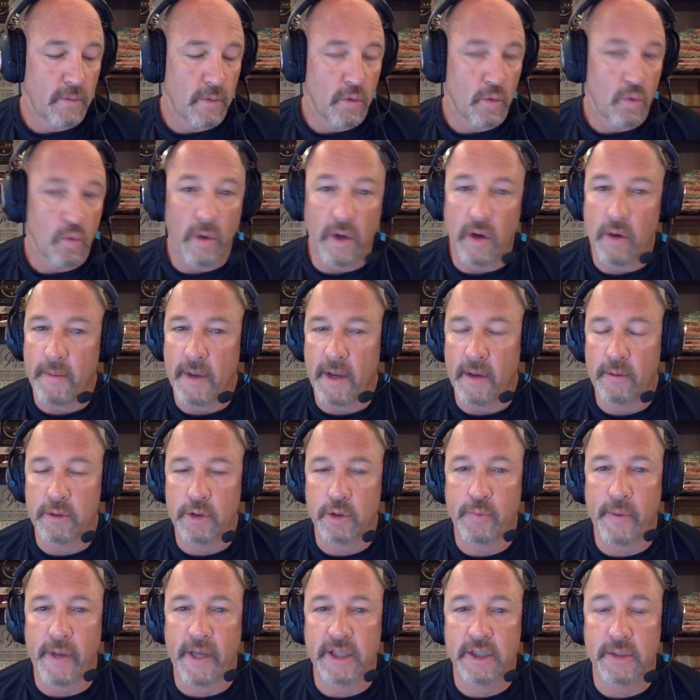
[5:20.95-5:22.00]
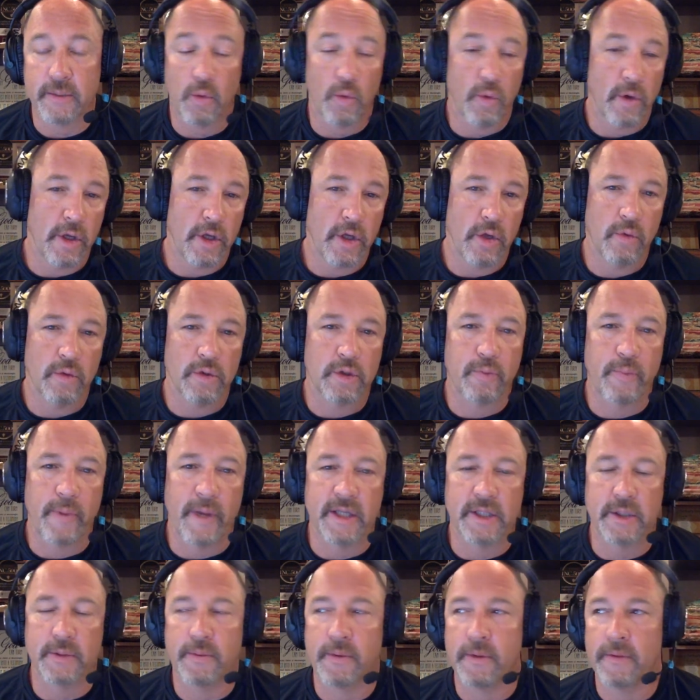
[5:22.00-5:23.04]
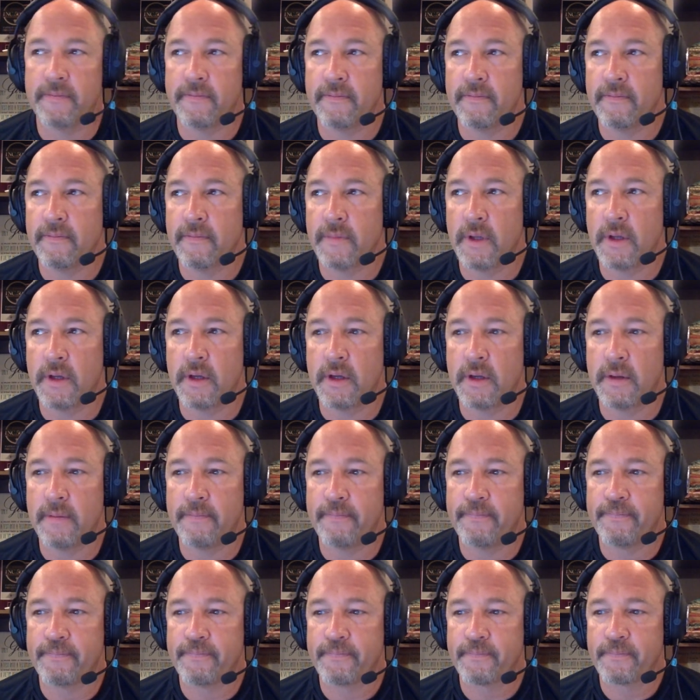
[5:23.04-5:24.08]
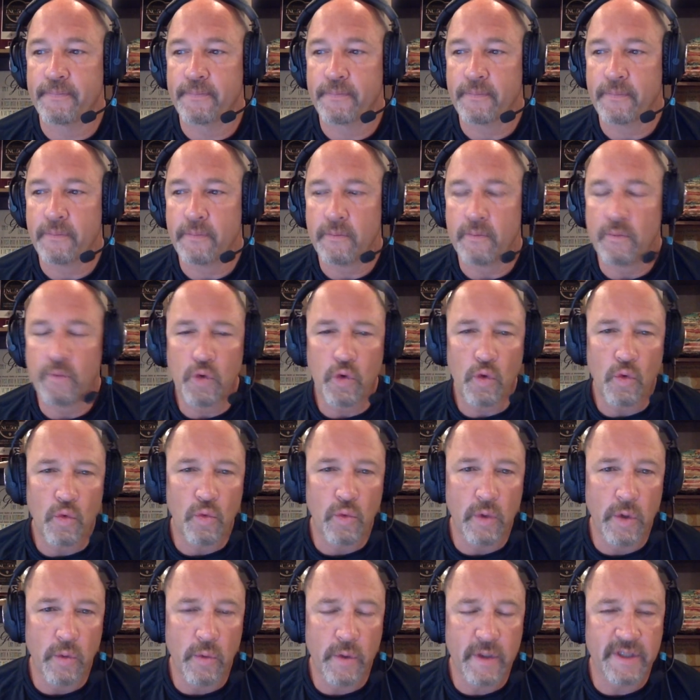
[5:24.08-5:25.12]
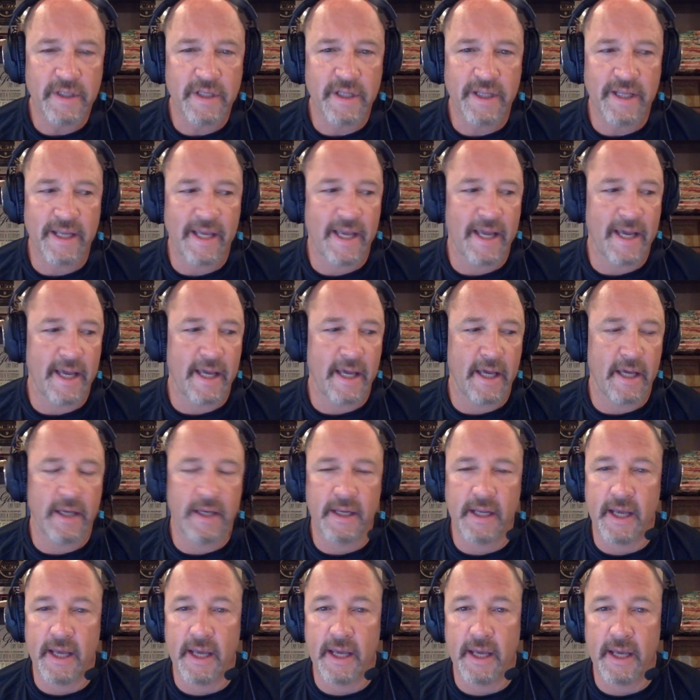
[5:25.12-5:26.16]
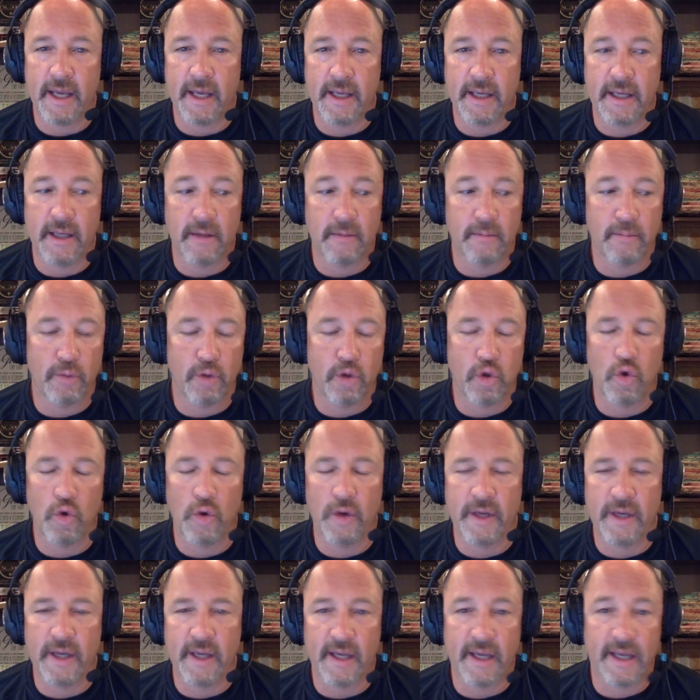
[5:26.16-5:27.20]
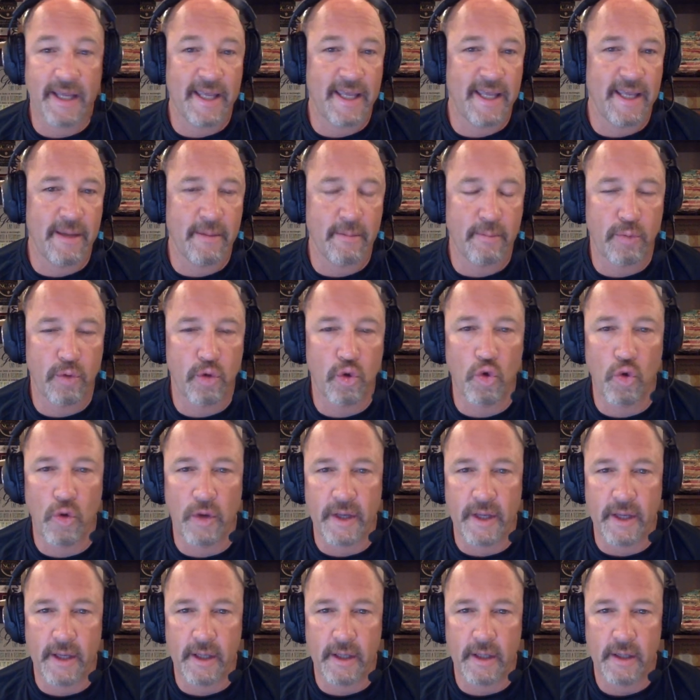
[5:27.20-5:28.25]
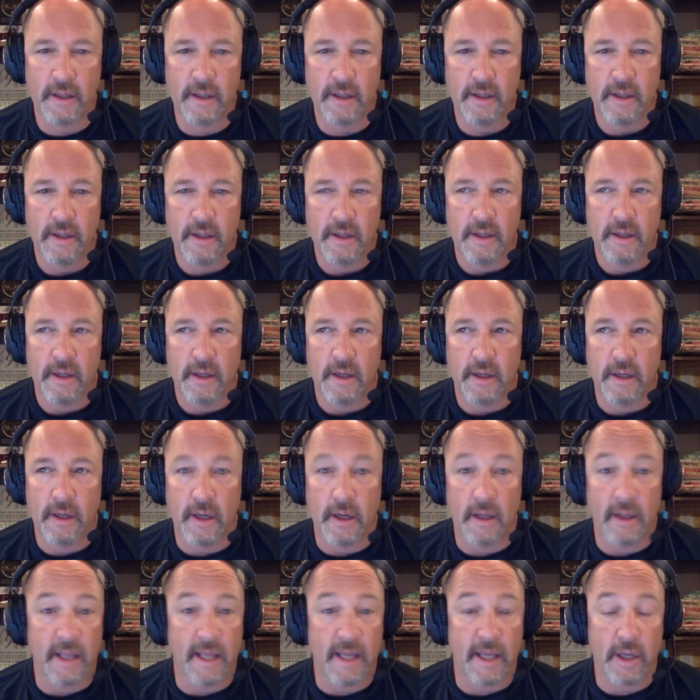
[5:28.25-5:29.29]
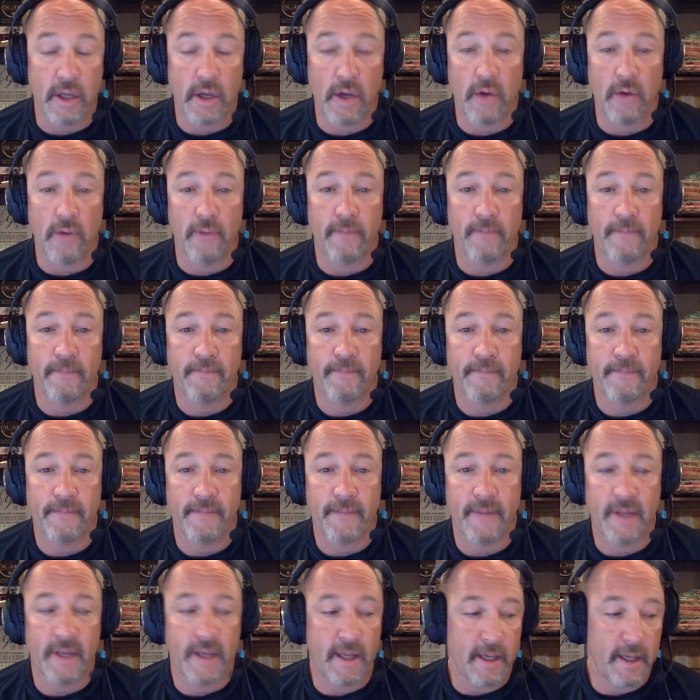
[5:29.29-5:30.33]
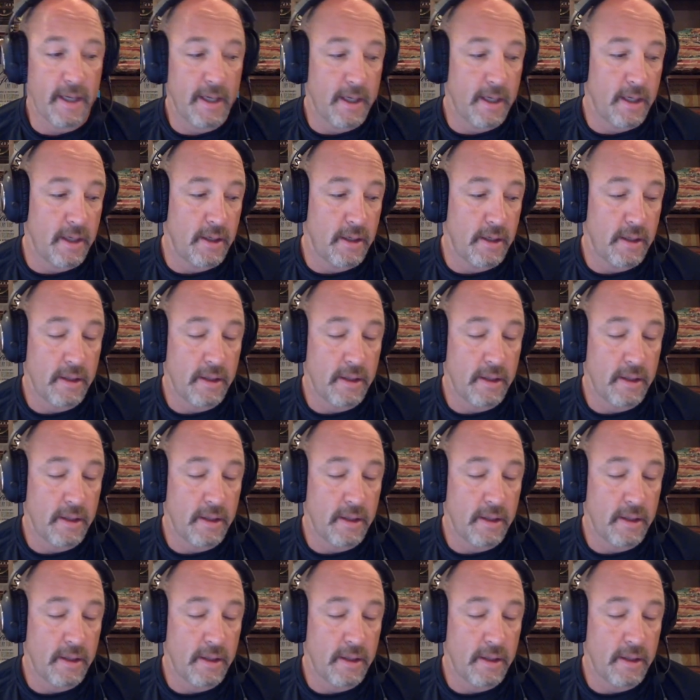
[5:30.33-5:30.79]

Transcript: Where am I responsible? Where are you responsible? Um, we recently had a employee, a key employee, uh, let go, and